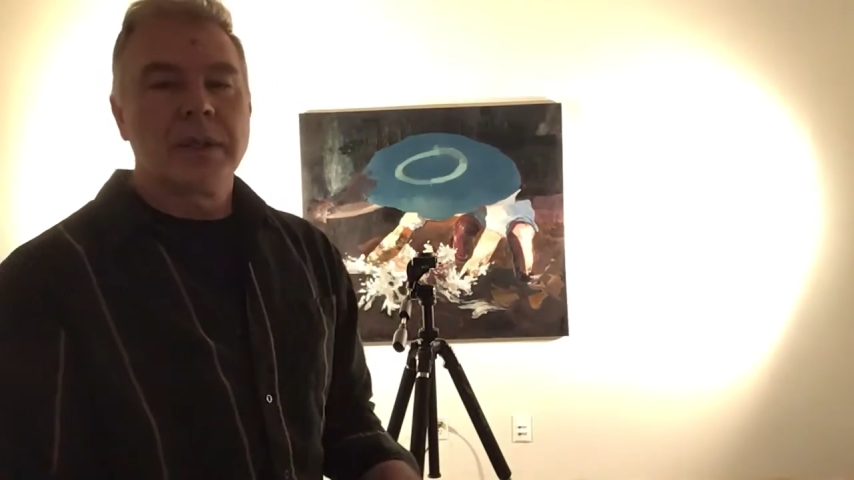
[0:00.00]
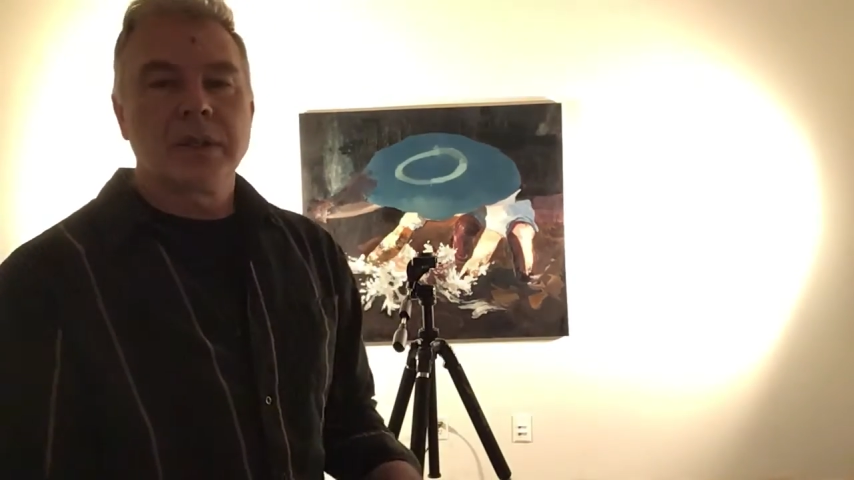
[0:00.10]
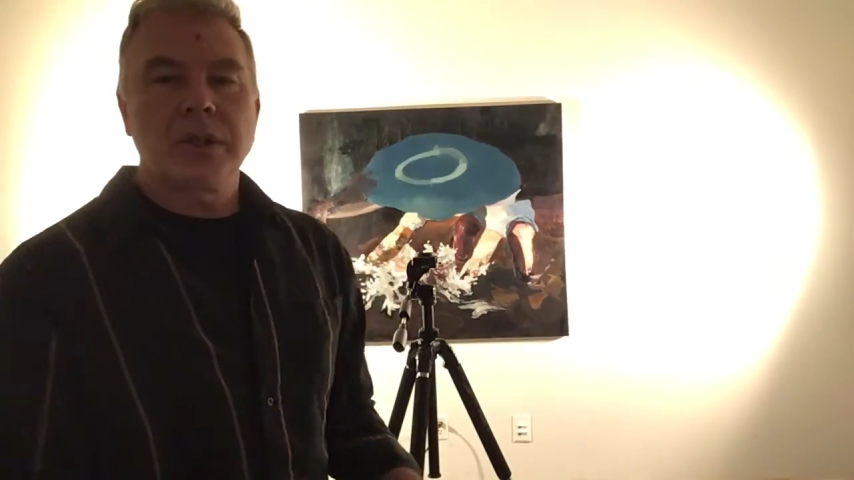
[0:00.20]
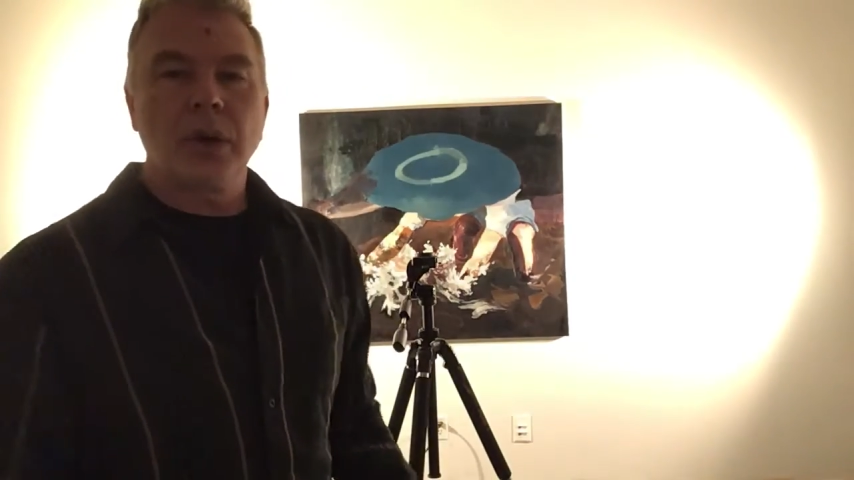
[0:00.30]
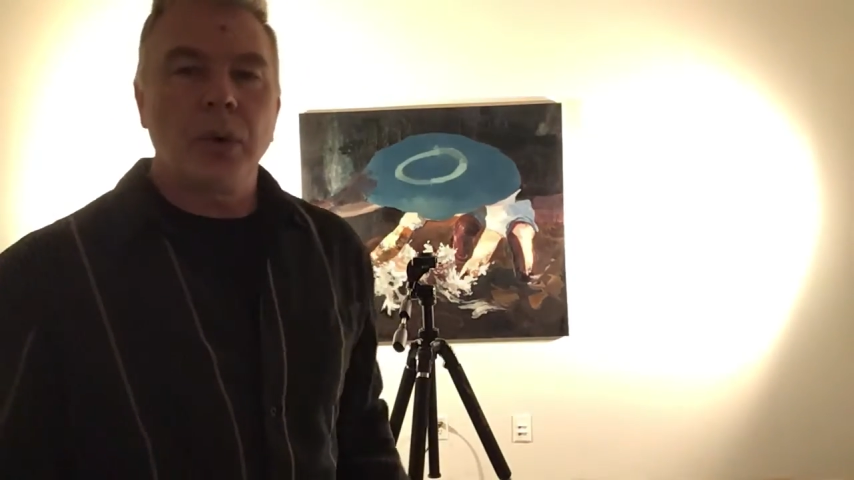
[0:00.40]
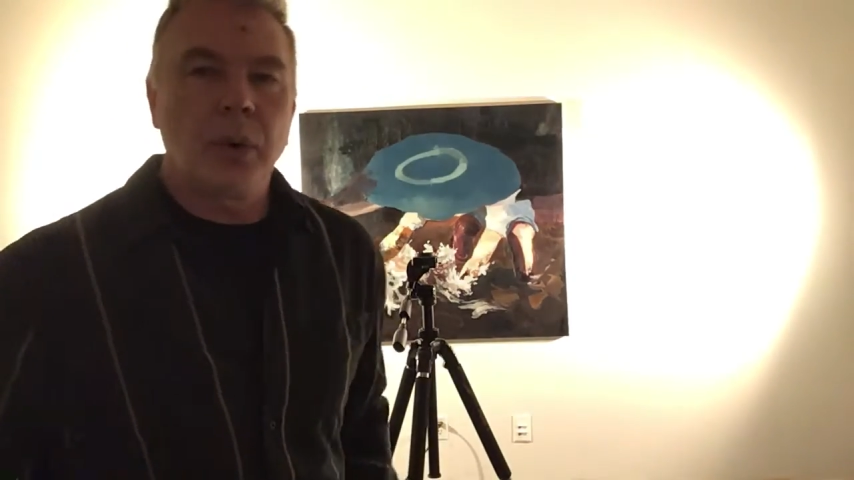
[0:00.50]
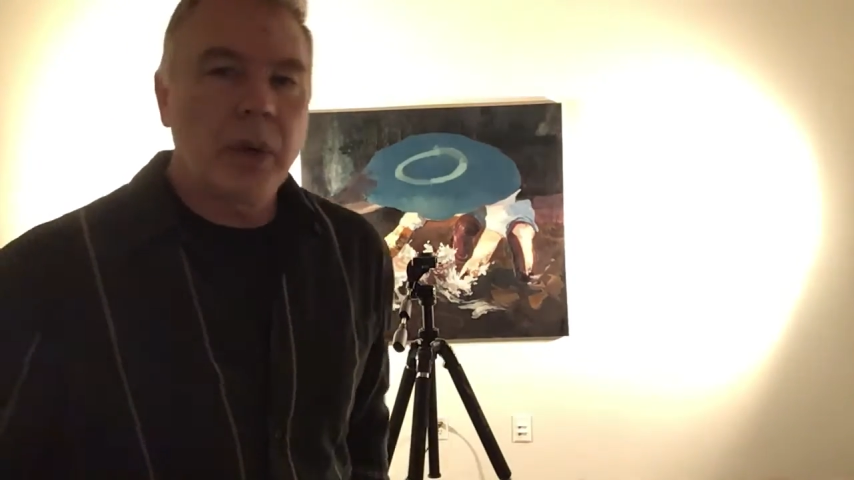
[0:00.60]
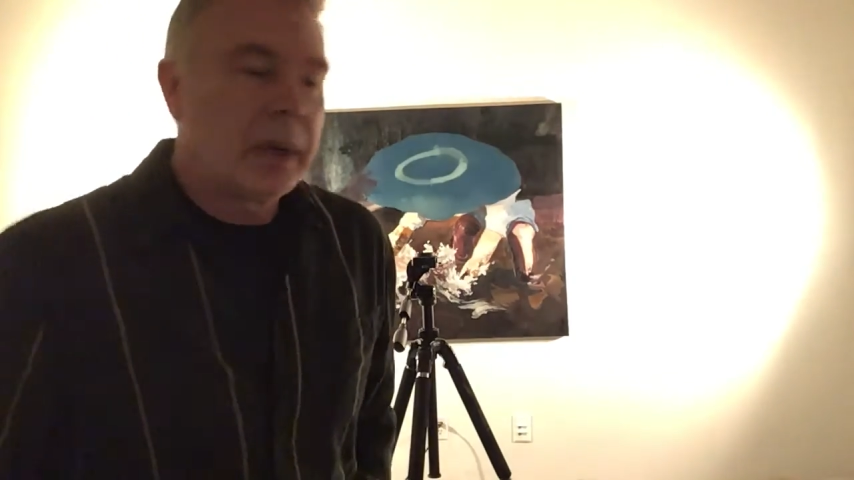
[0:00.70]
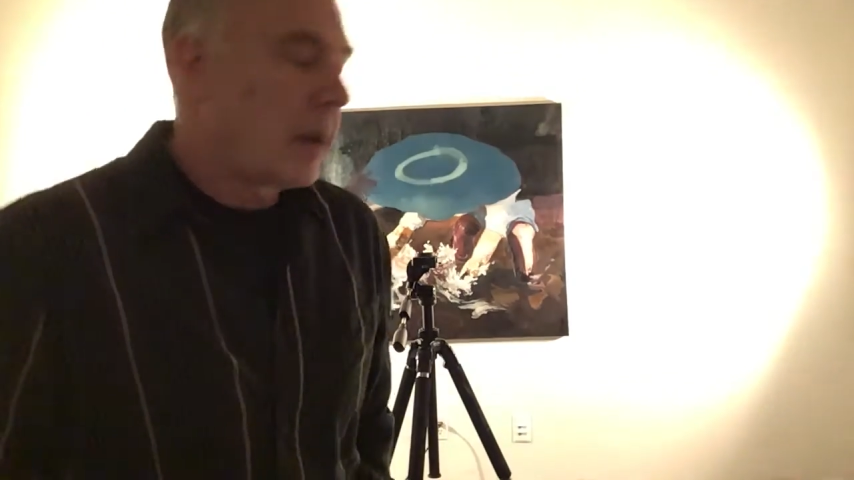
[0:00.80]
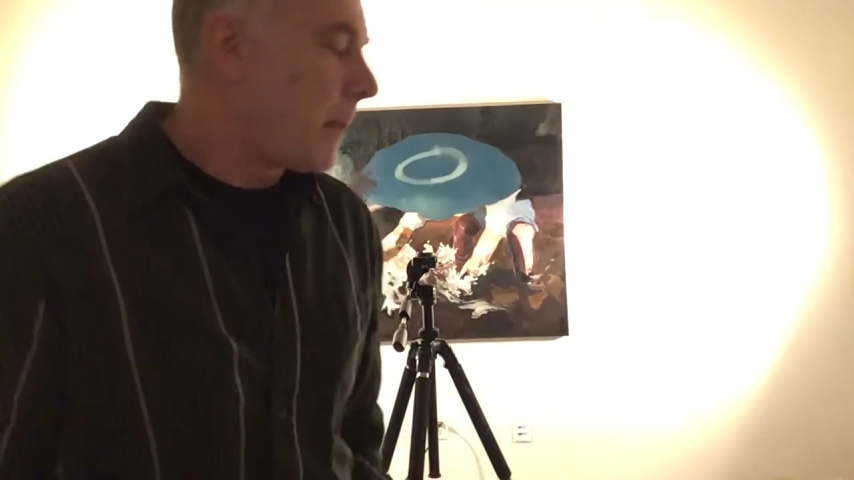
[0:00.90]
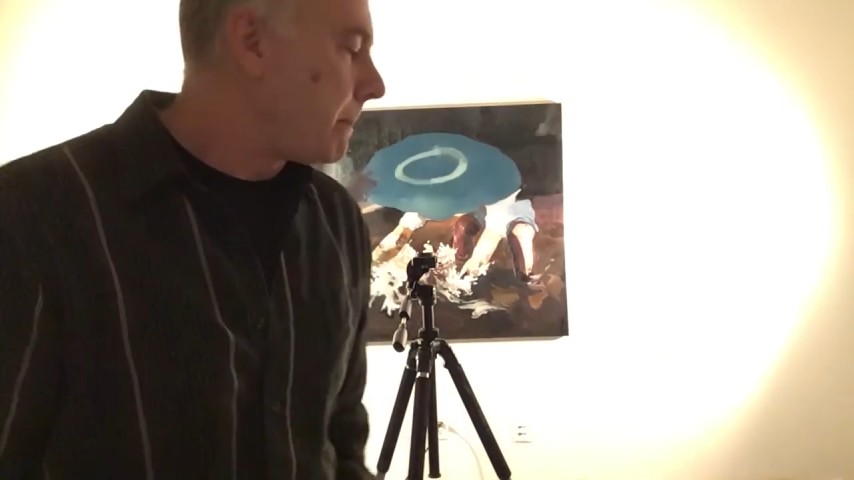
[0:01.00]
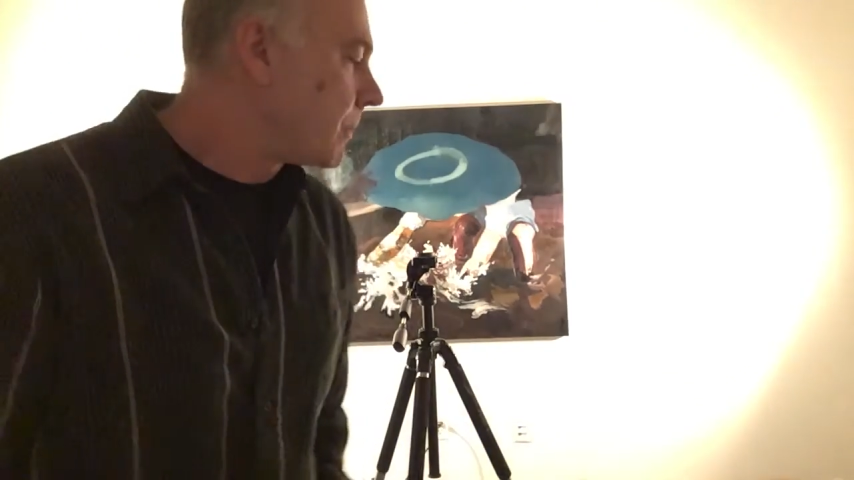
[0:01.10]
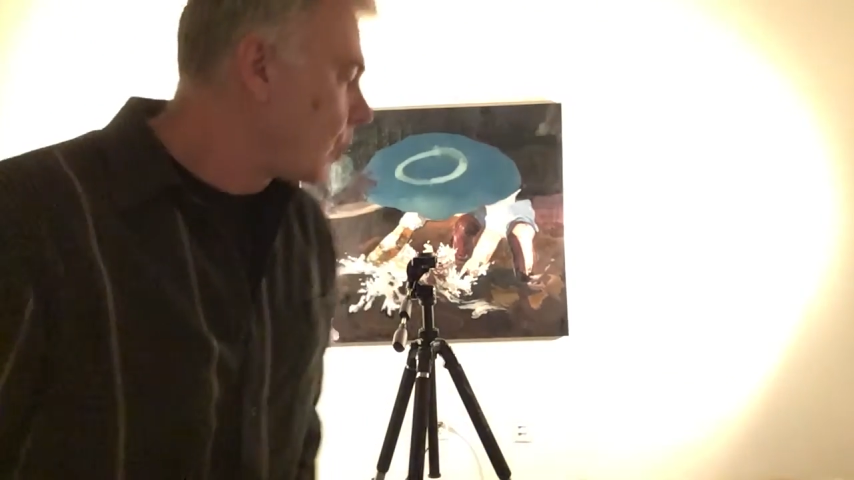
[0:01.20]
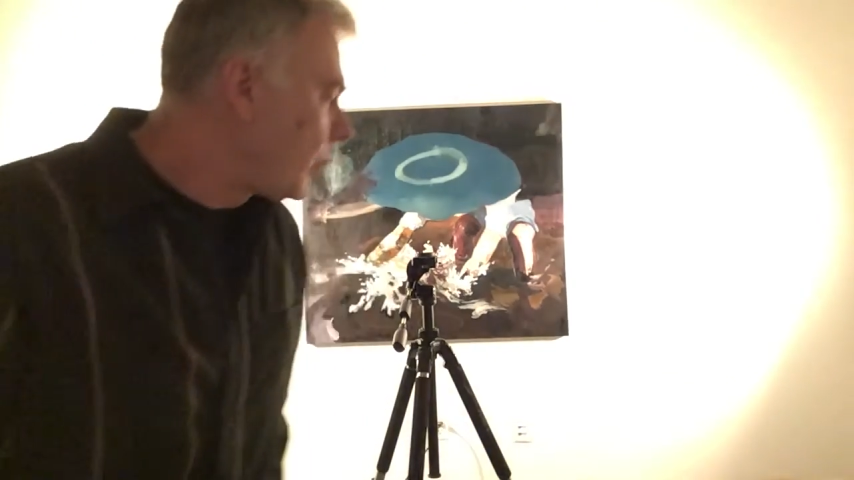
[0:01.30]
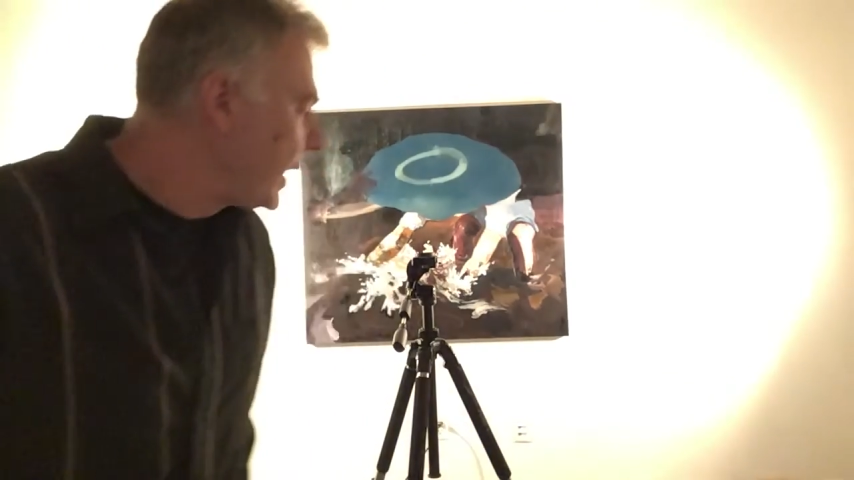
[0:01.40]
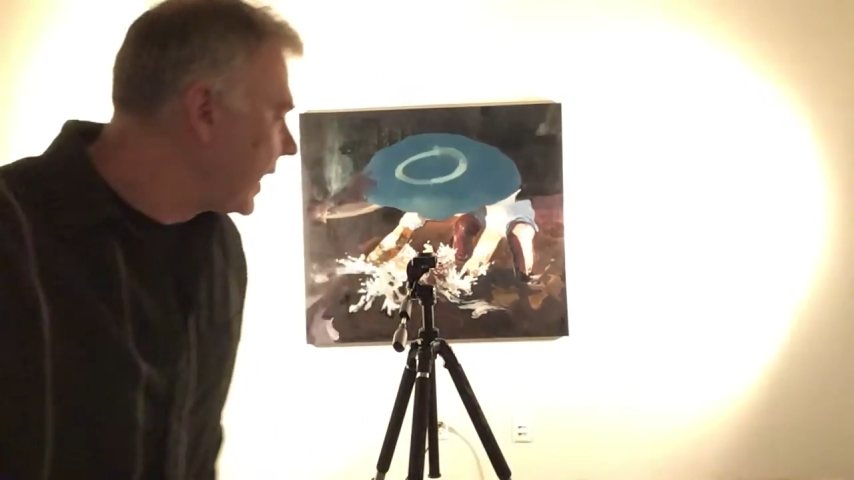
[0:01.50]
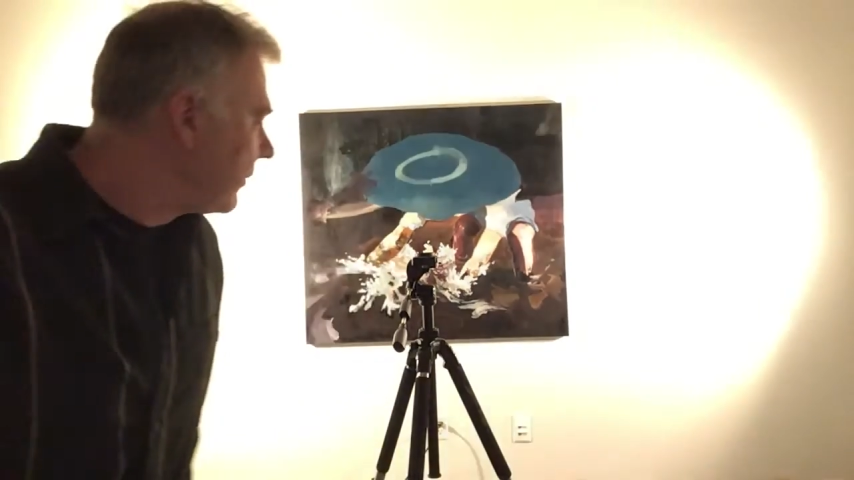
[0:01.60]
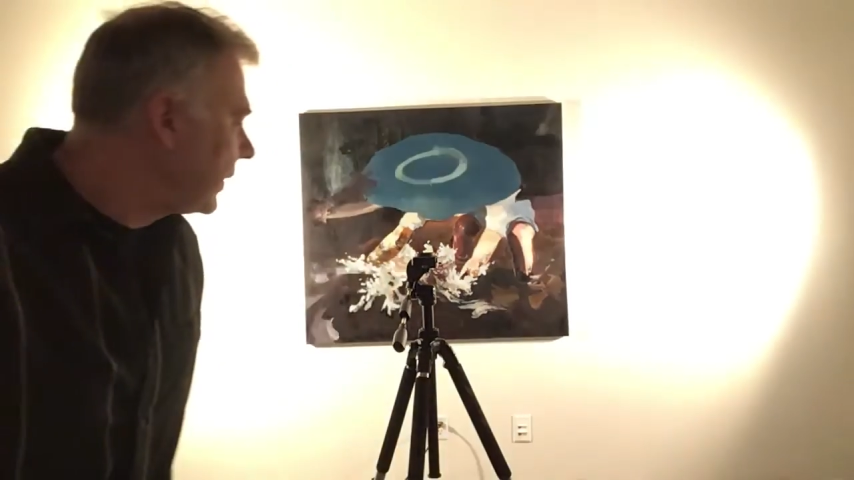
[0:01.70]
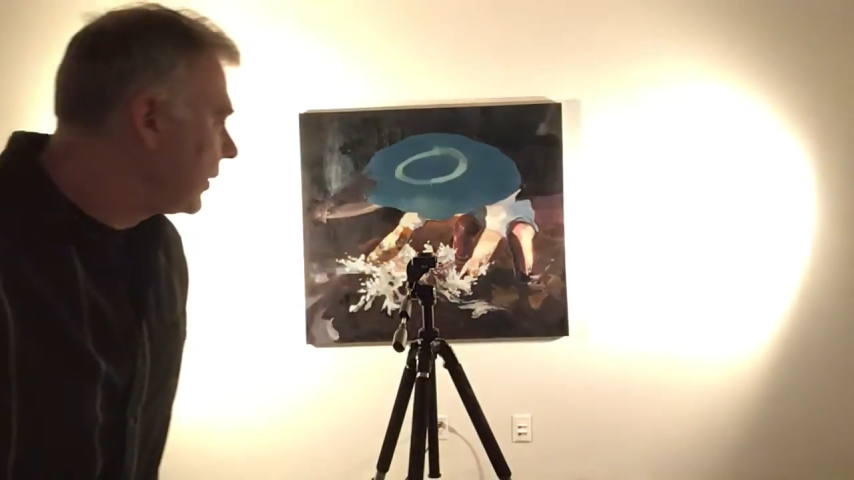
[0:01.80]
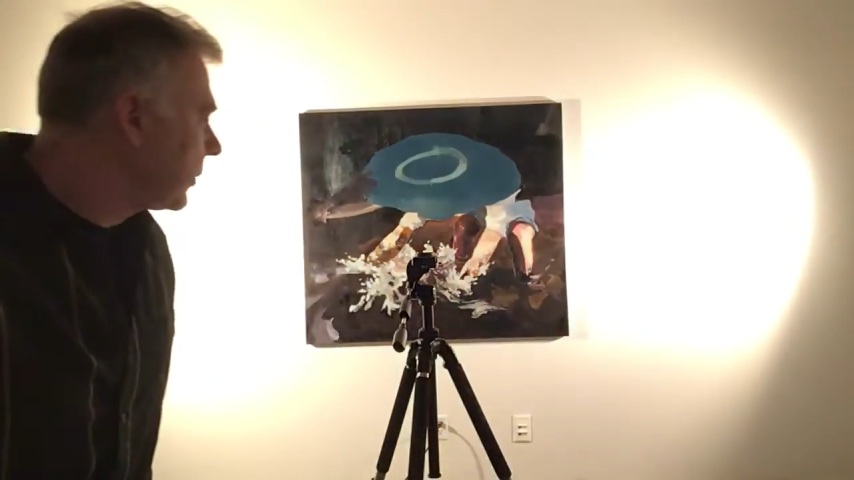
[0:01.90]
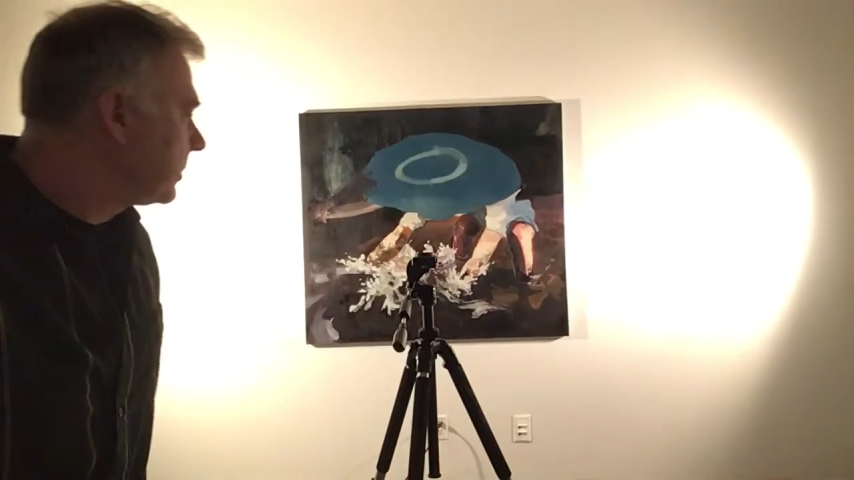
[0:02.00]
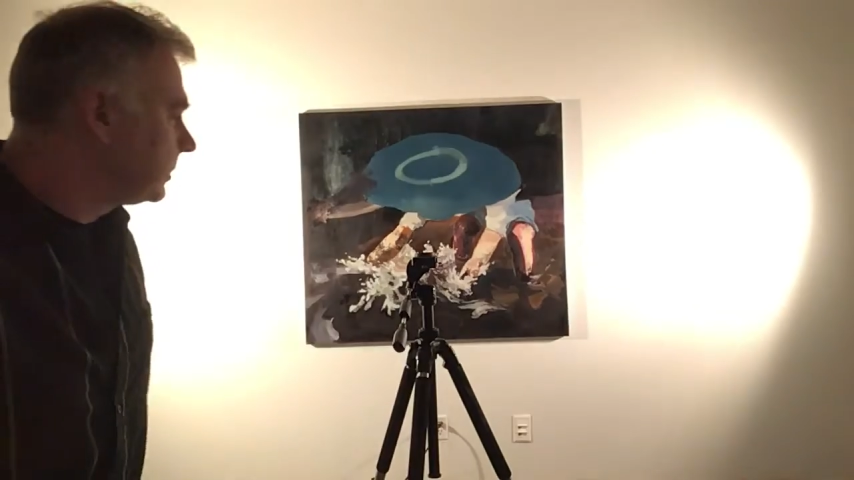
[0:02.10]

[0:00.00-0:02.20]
So what we have here,